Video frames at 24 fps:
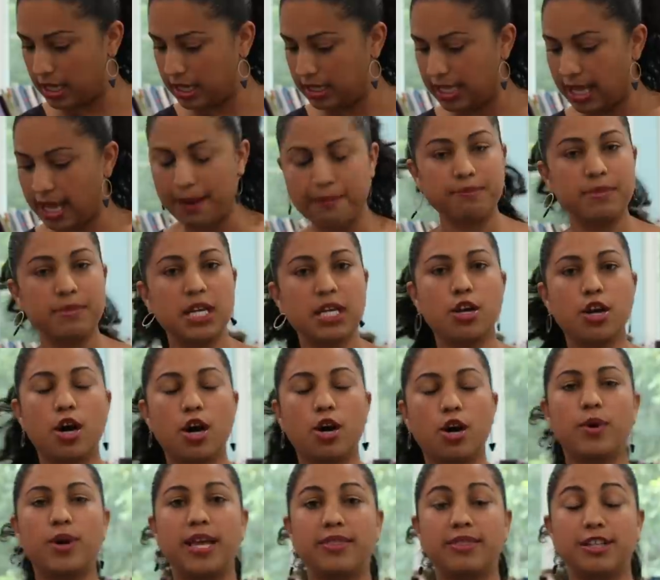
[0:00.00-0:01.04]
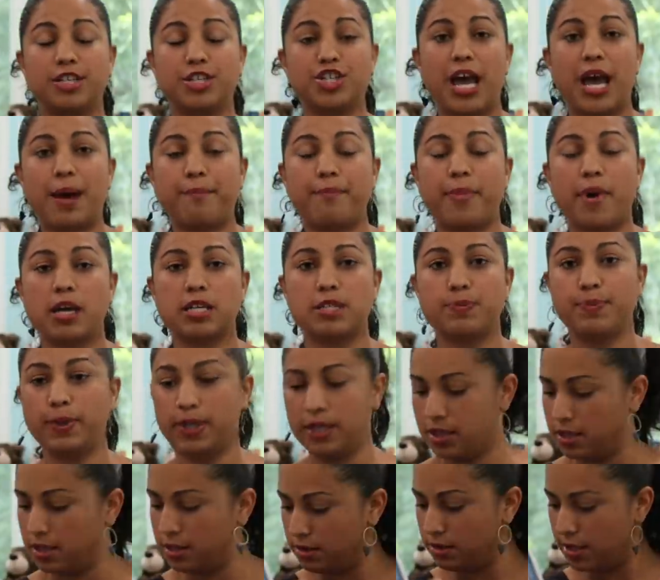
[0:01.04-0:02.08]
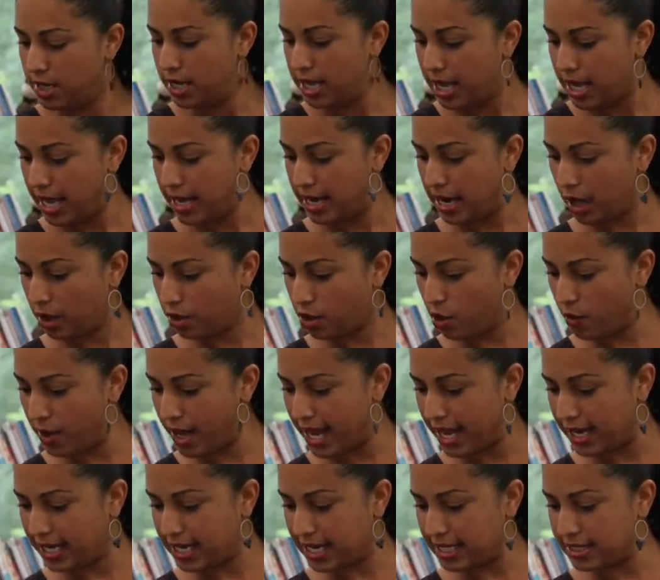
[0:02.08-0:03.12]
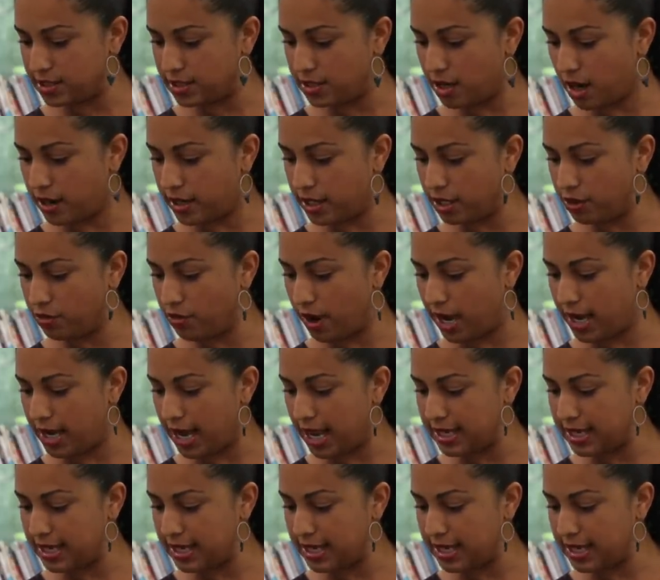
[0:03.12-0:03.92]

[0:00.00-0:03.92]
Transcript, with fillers: let me know in the chat box below and I'll go ahead and get started. Great.